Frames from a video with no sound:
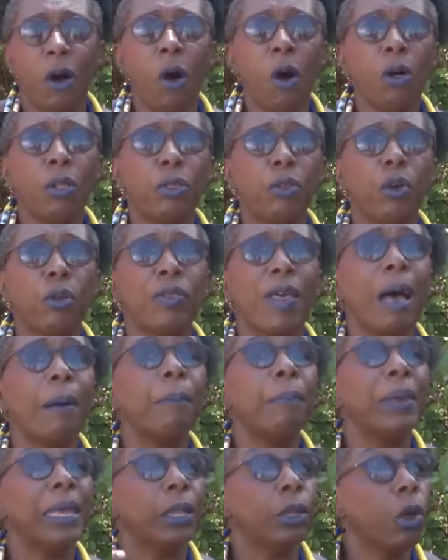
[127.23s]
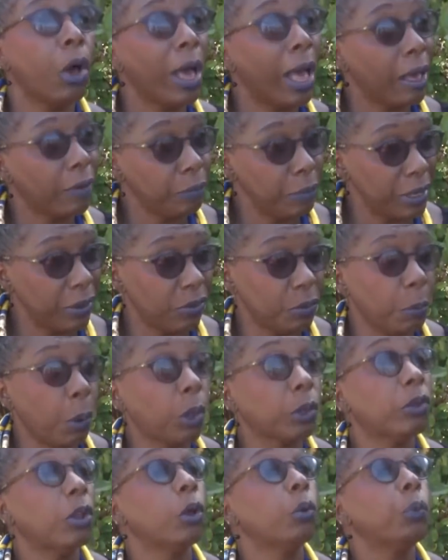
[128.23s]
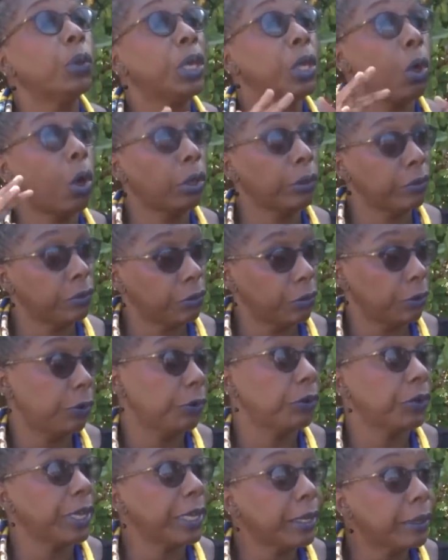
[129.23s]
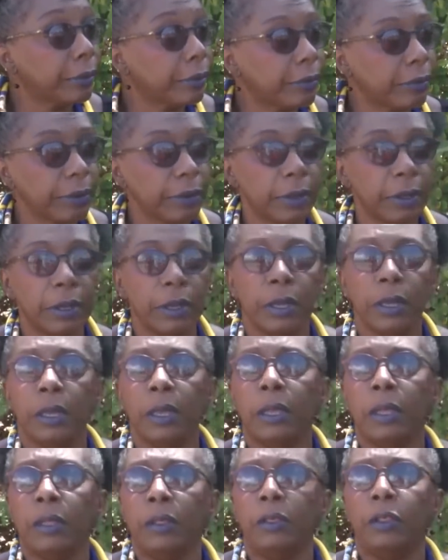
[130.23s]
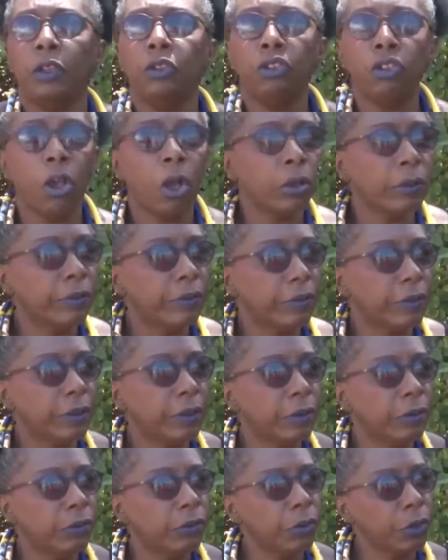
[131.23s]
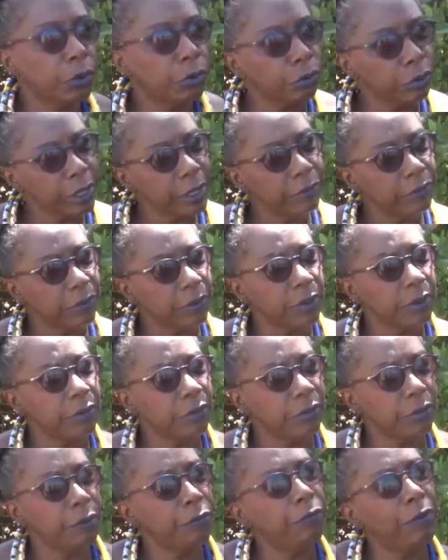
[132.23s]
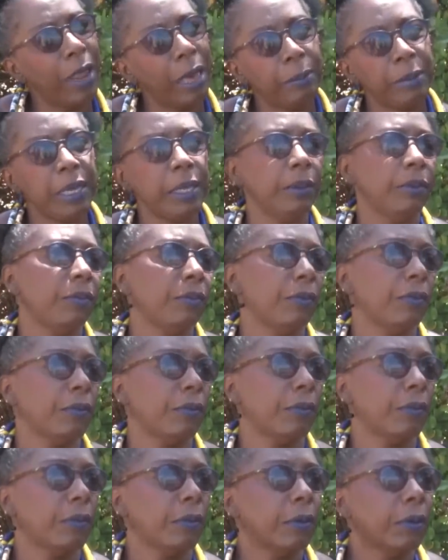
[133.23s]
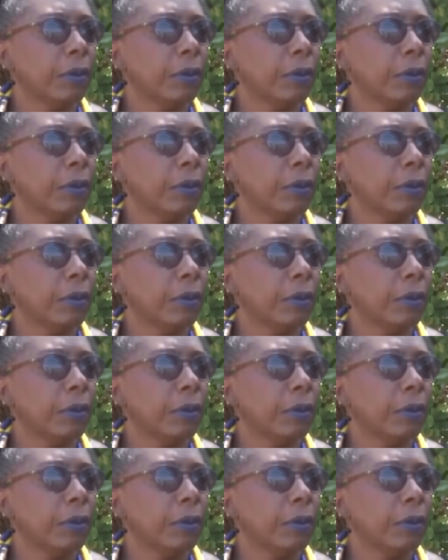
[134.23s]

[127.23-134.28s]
Although that may not have been small town, we considered it. The Johnsons, the Graveses, the Flemings.